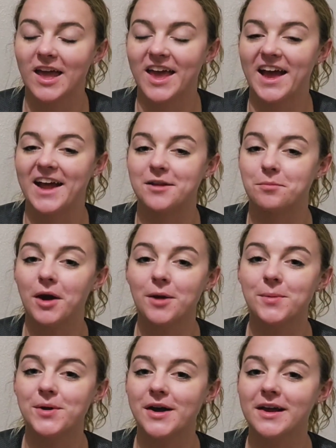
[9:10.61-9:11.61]
And in my
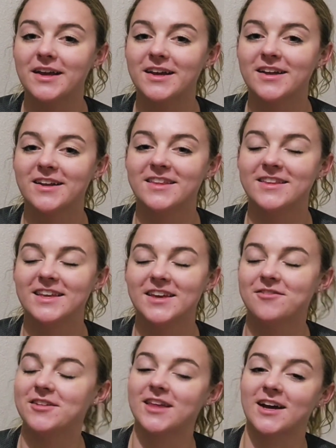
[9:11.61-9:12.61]
book,
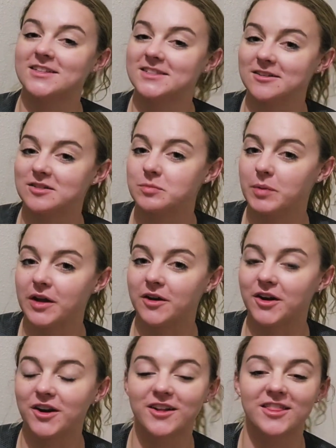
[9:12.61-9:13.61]
even that sounds
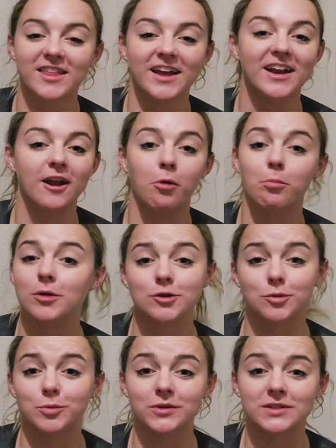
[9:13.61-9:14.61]
better than a
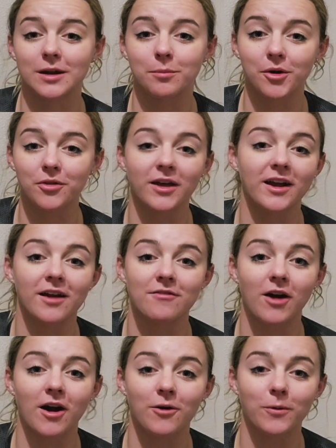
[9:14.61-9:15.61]
miserable sunburn like I've
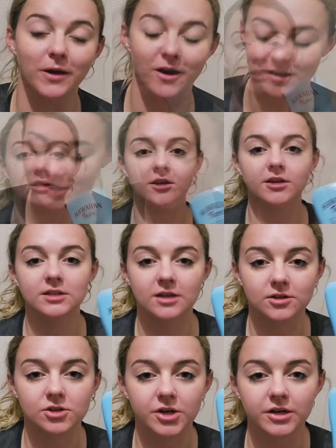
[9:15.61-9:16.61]
got going on. Here's the
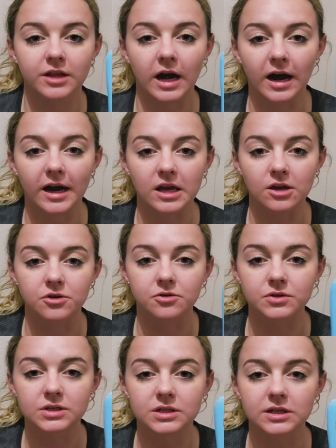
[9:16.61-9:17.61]
sunscreen that I
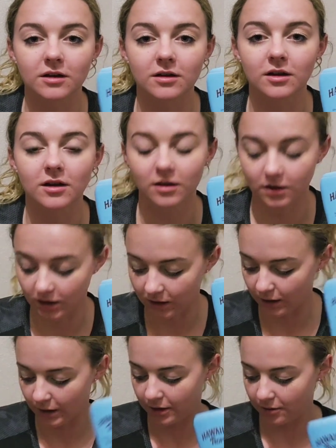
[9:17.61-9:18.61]
used
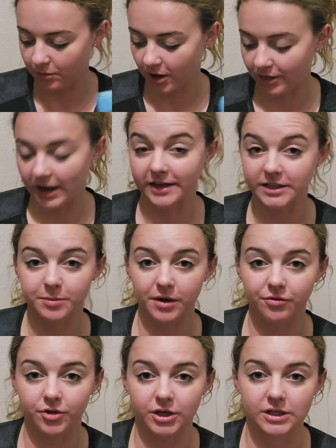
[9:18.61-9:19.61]
on that
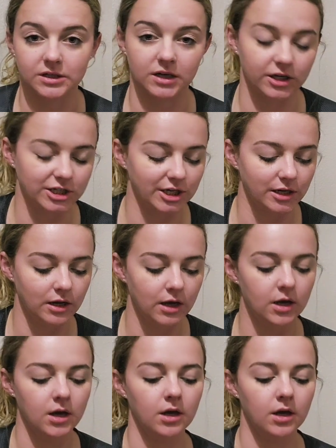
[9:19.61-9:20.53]
SPF 30 section.